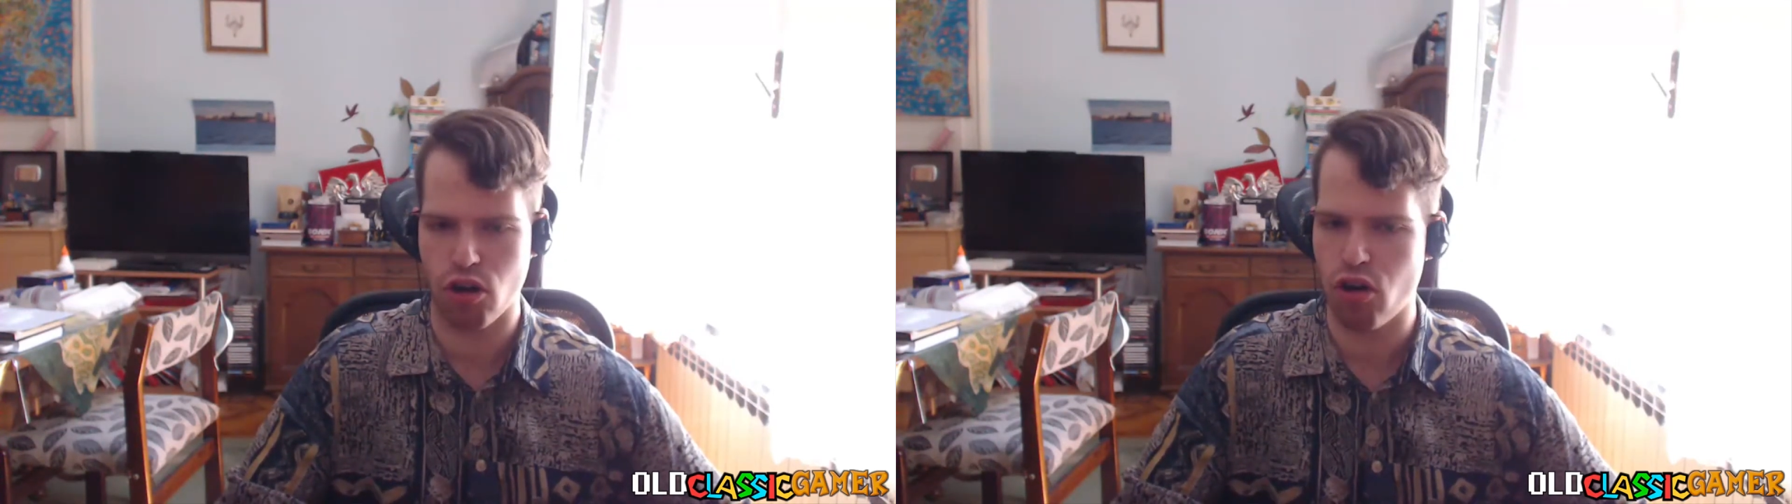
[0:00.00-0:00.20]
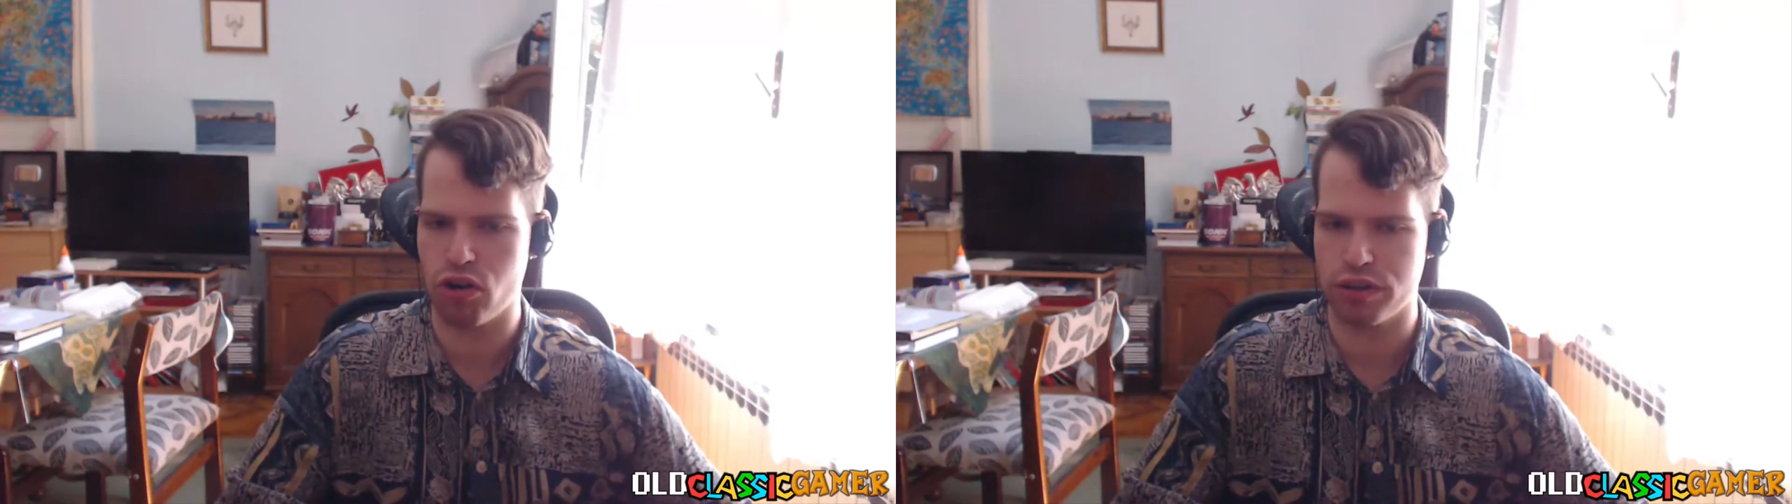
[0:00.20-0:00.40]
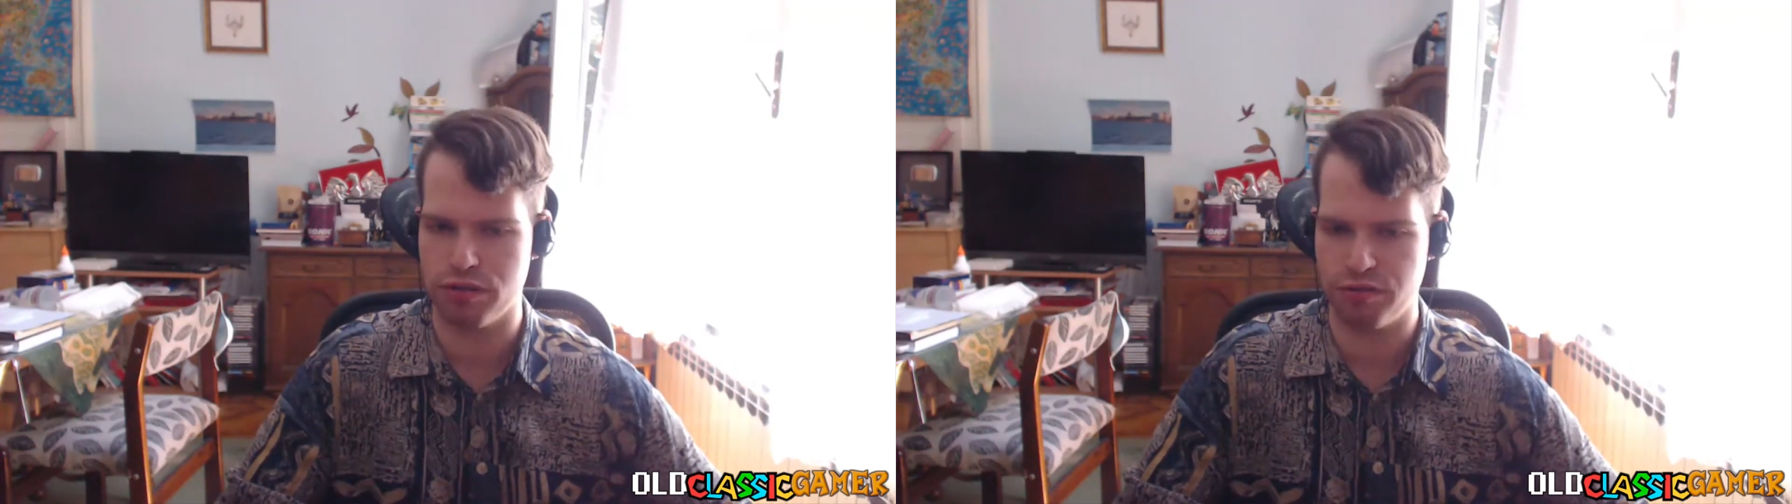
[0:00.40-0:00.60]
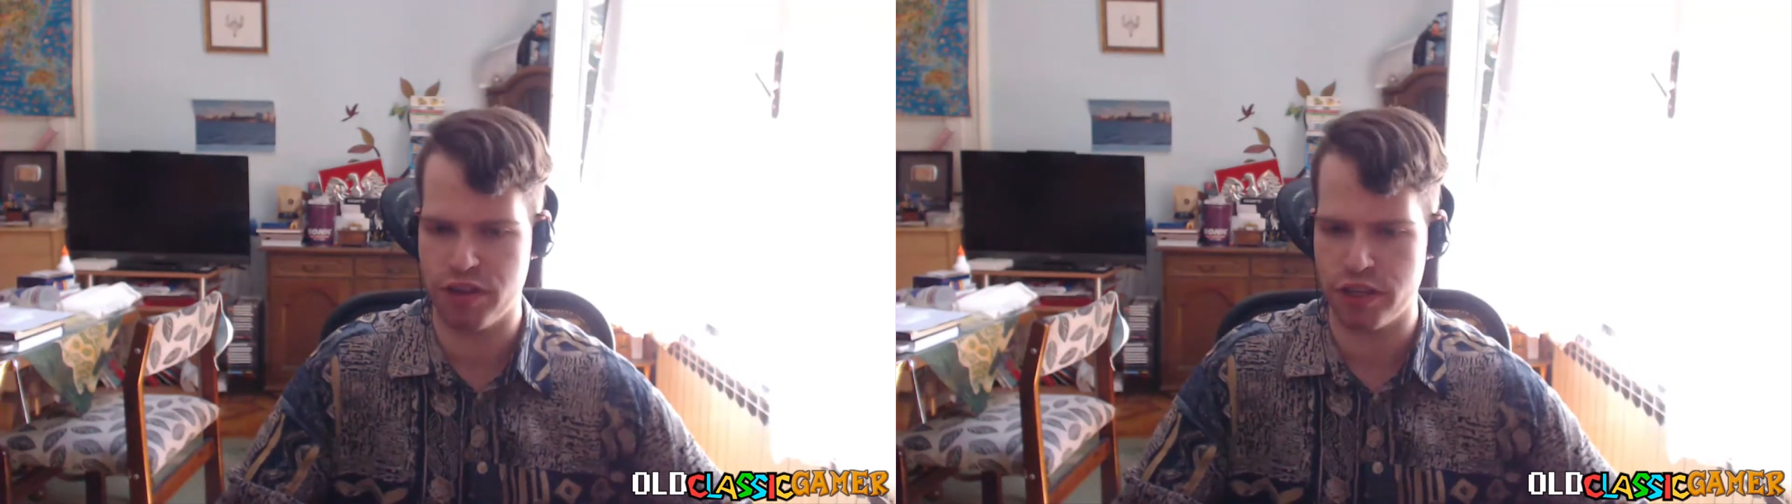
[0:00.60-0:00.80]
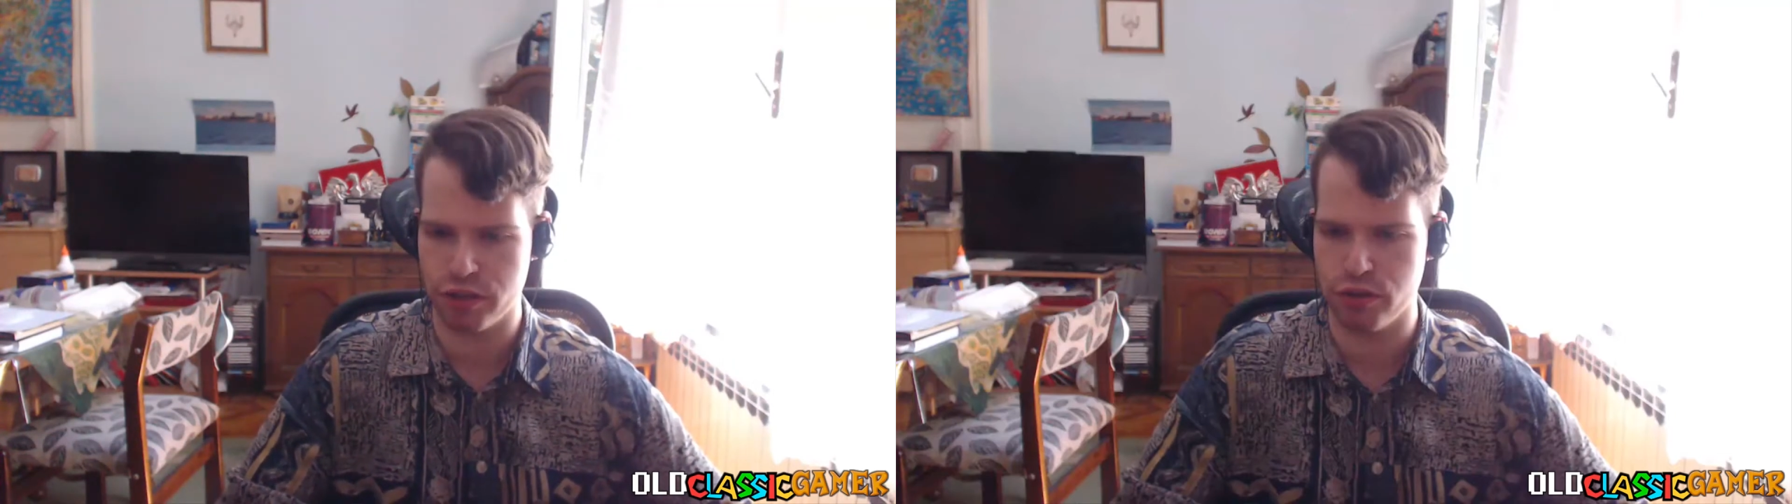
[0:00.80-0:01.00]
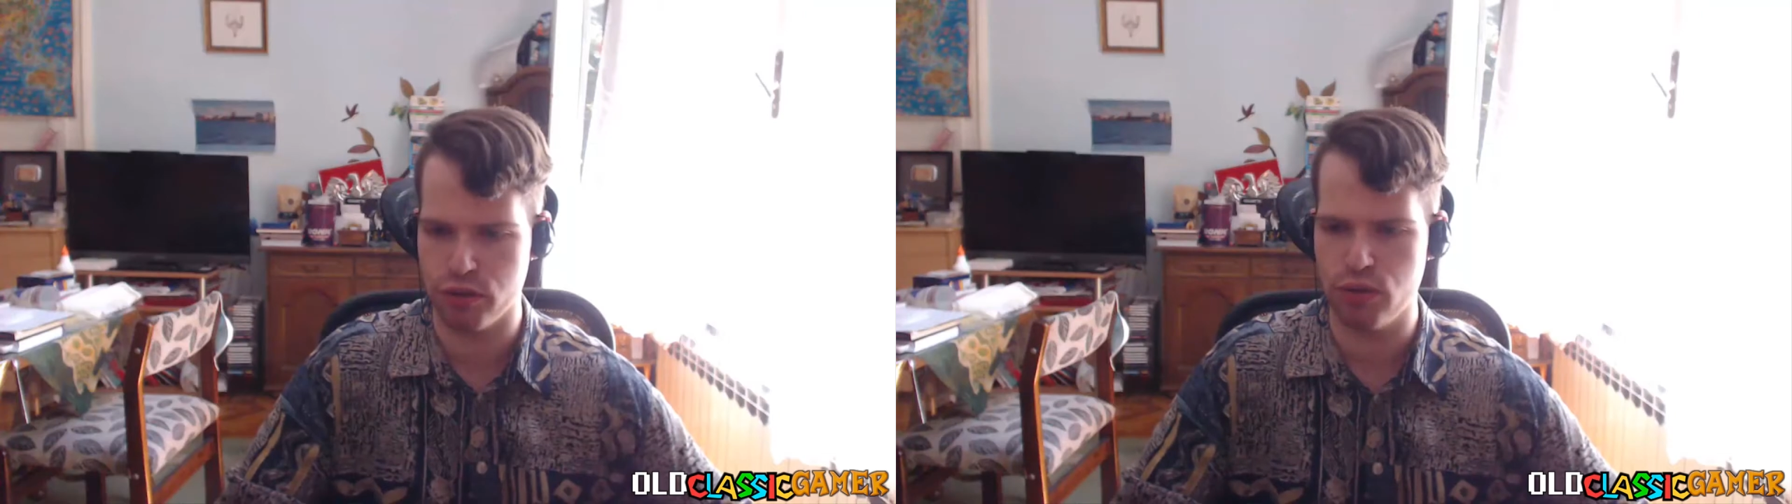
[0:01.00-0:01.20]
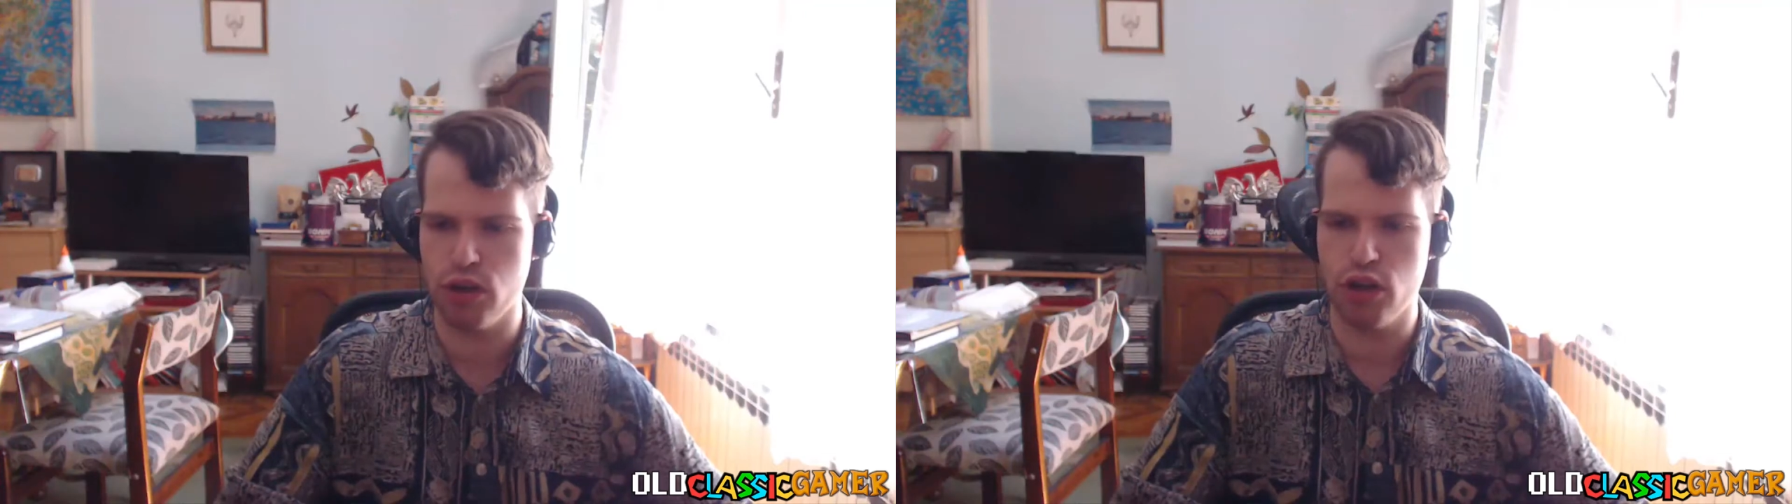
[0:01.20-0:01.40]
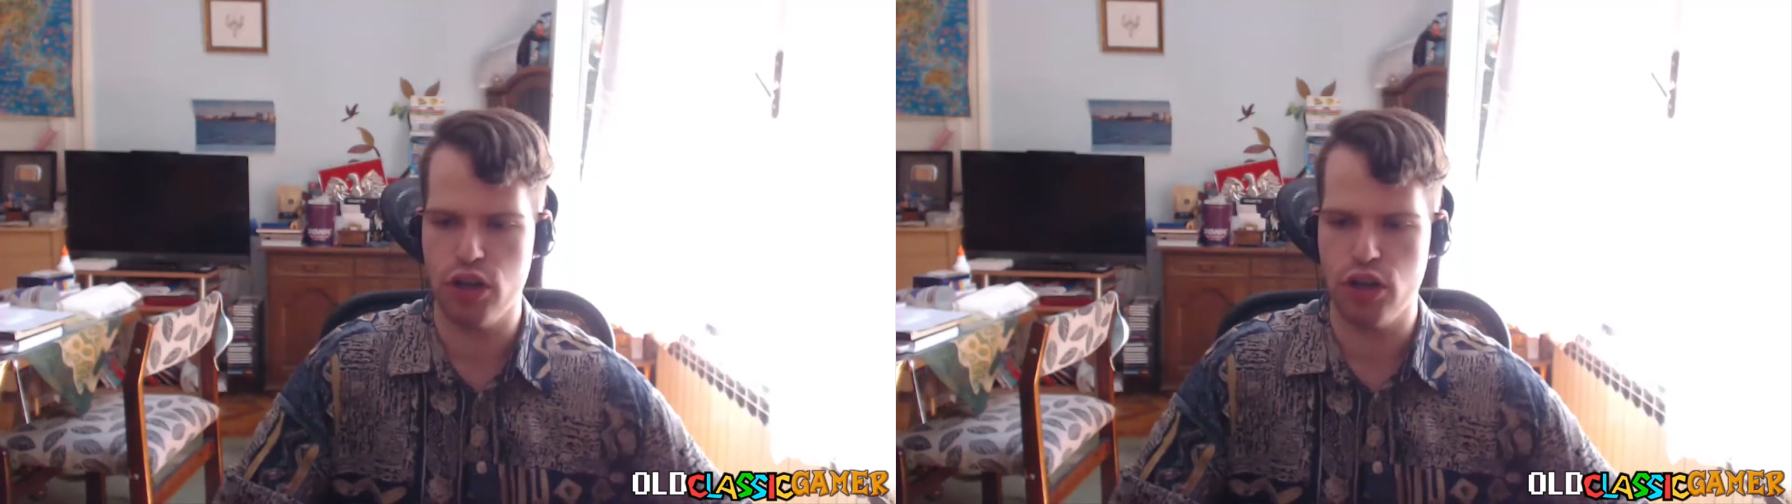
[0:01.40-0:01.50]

on Wii U,